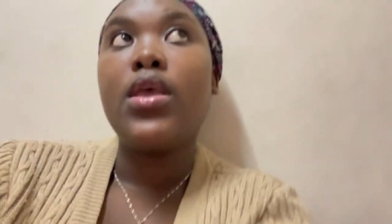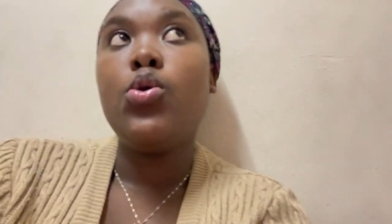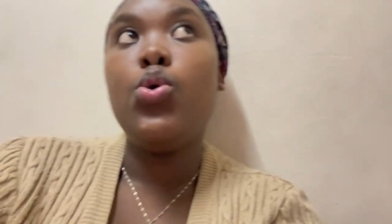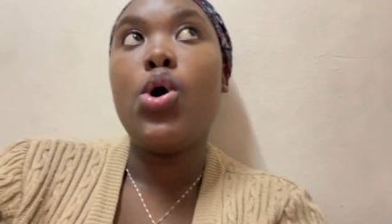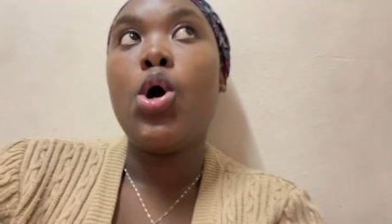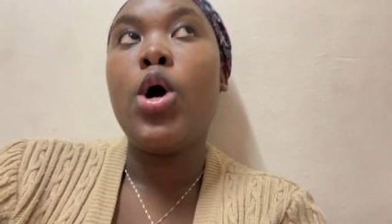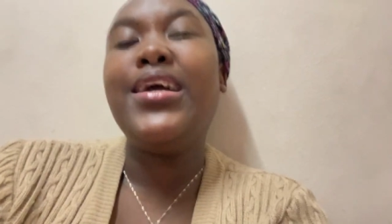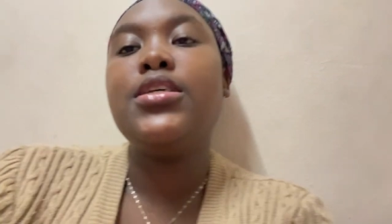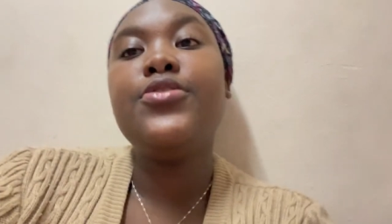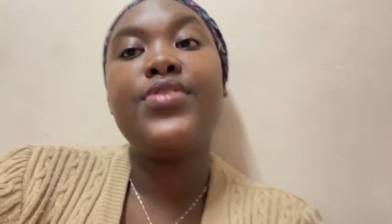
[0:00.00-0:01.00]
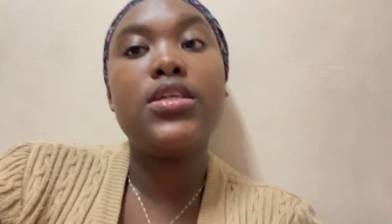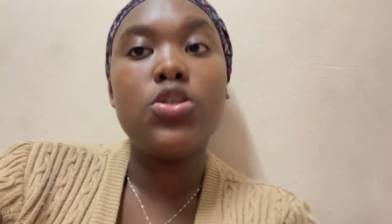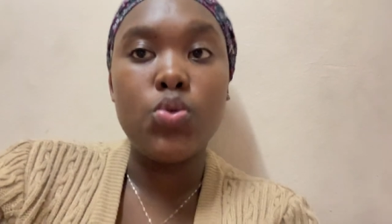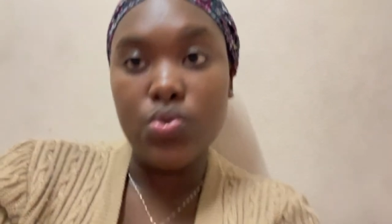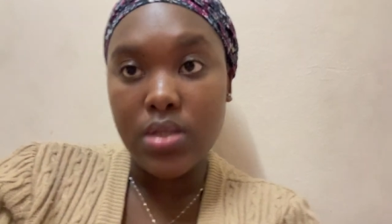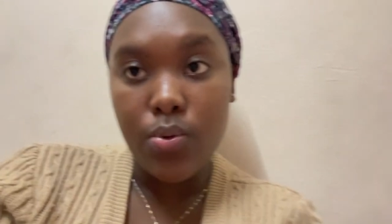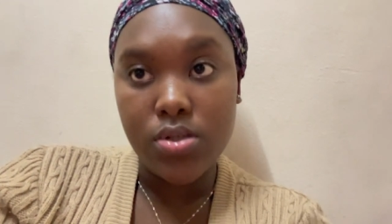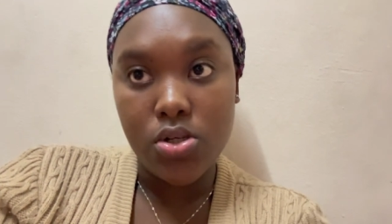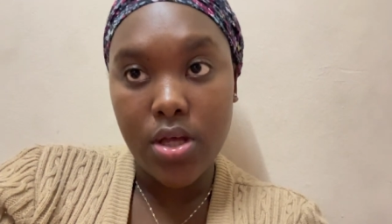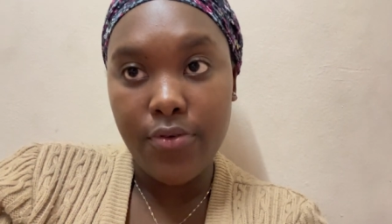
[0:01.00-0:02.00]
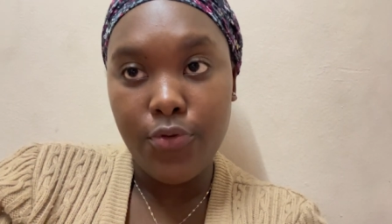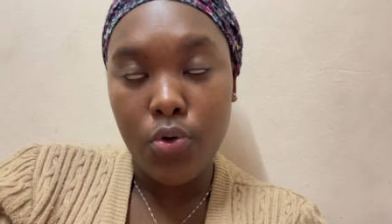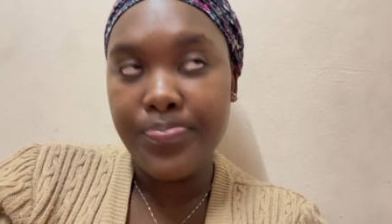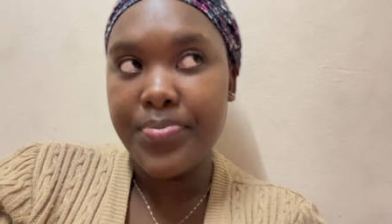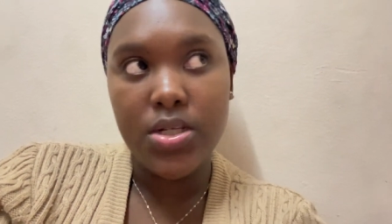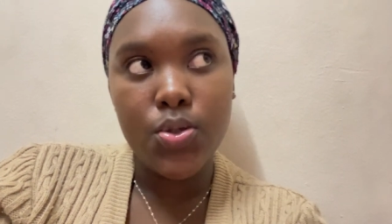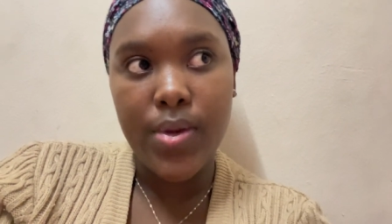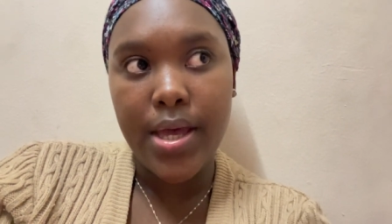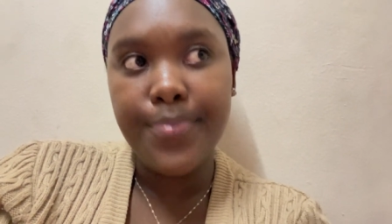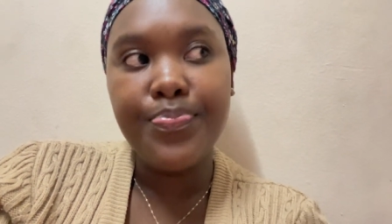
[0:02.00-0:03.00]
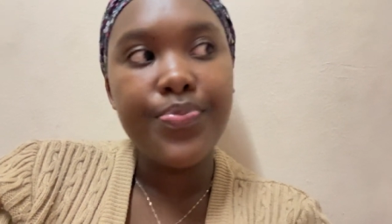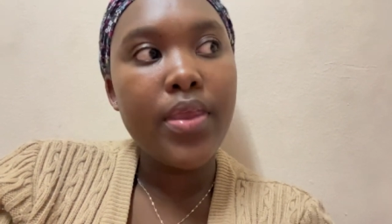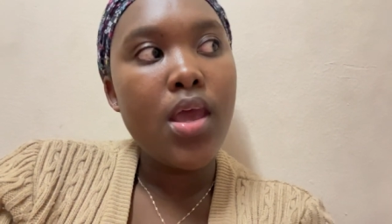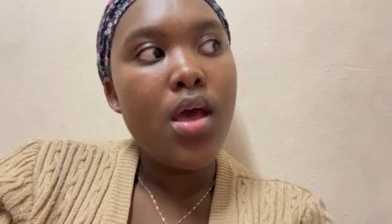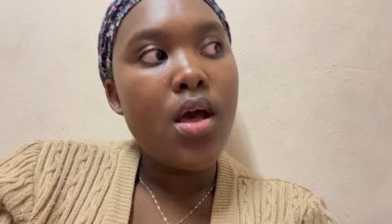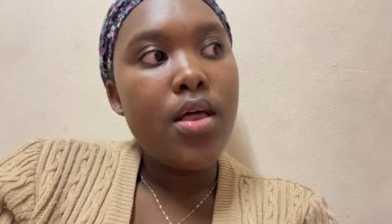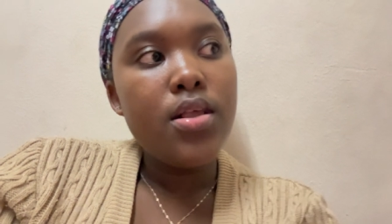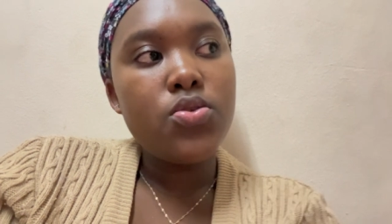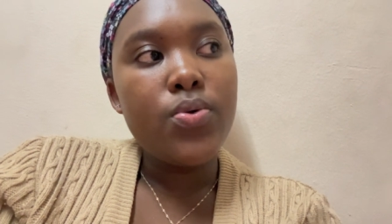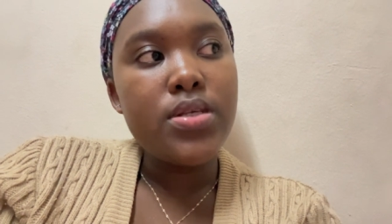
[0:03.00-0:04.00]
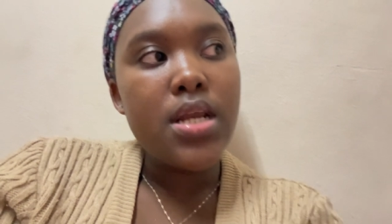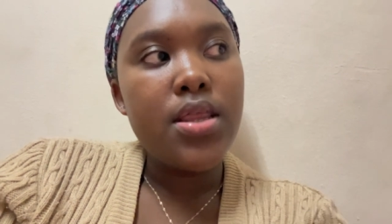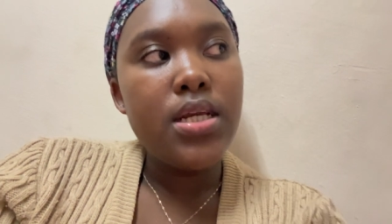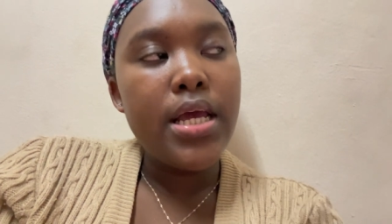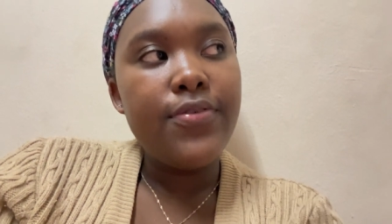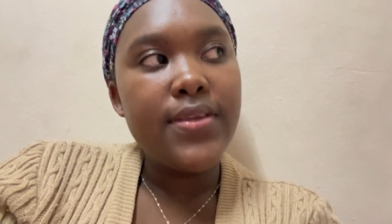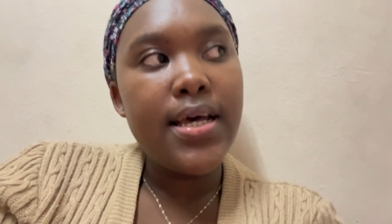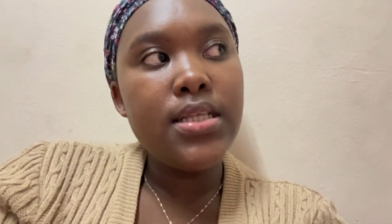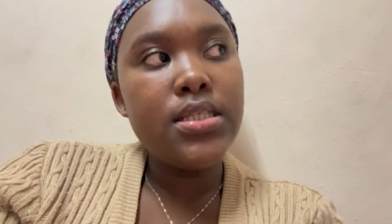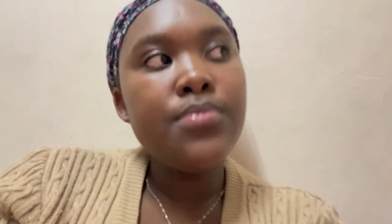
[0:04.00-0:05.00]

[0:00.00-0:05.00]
yeah i didn't find it dude i was looking for but it's okay there's always another day for that